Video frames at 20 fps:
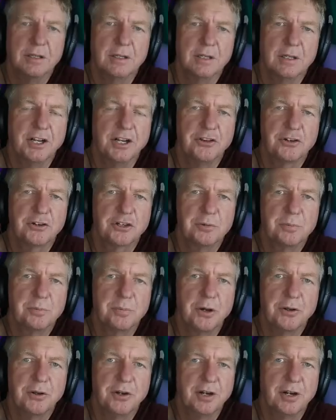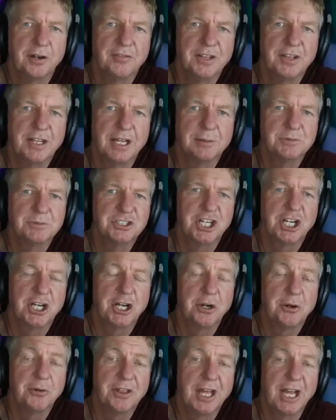Another component of the
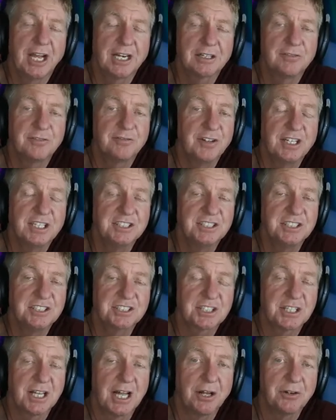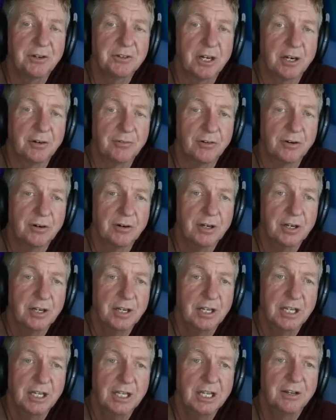MJO, the active phase, is cloud cover.
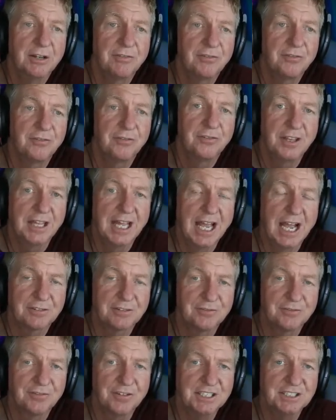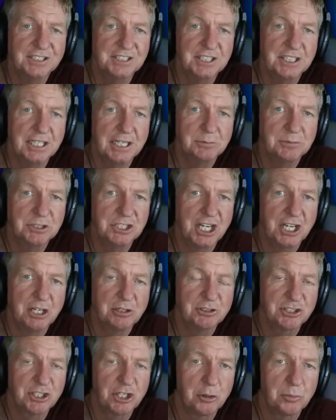If the active phase of the MJO
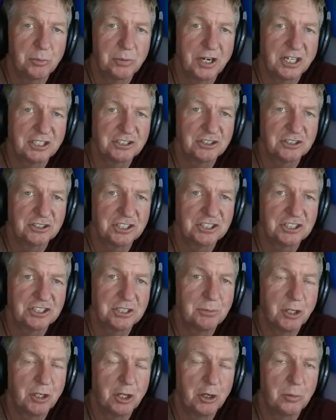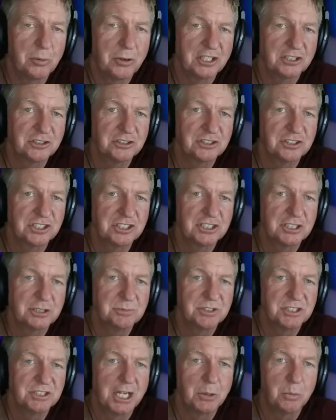is low pressure system, low pressure
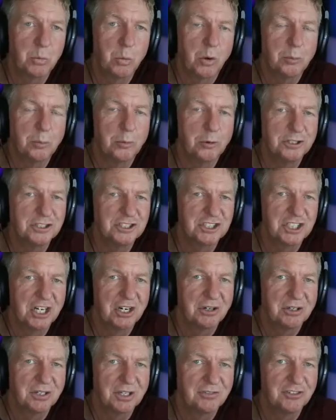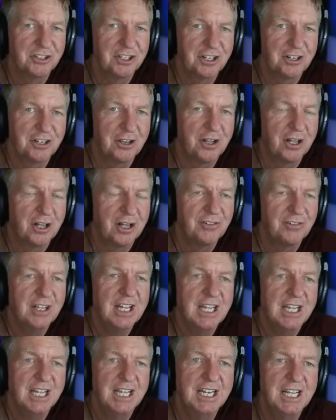systems take warm, moist air lift it aloft.
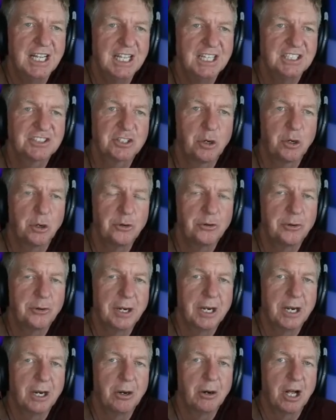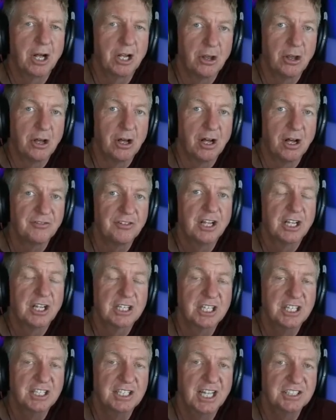It hits colder air aloft,
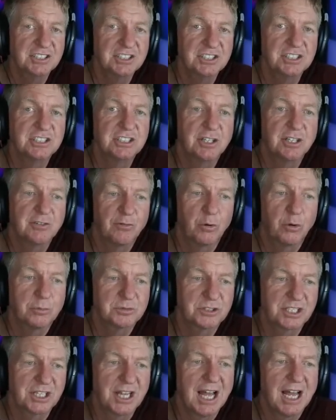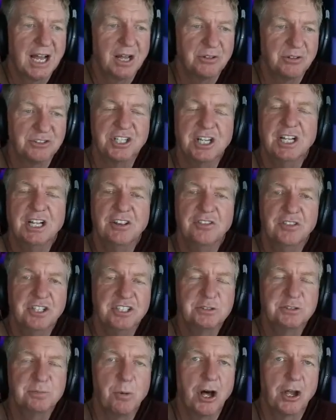condenses, forms clouds.
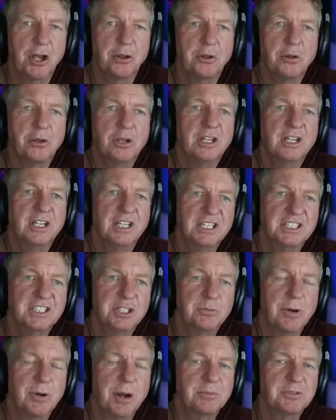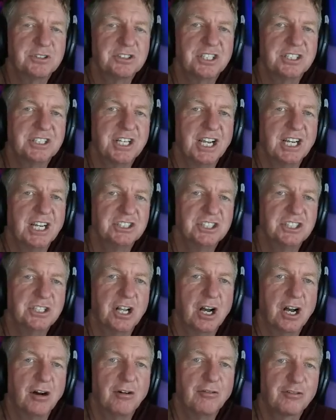This model is a representation
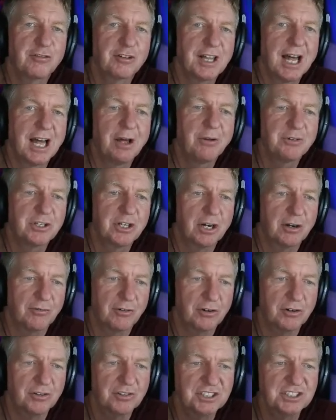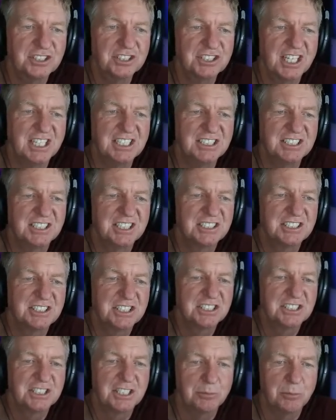of cloud cover. This is a
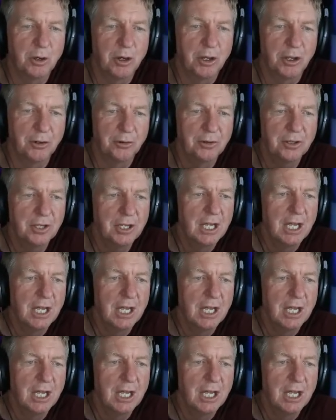statistic model.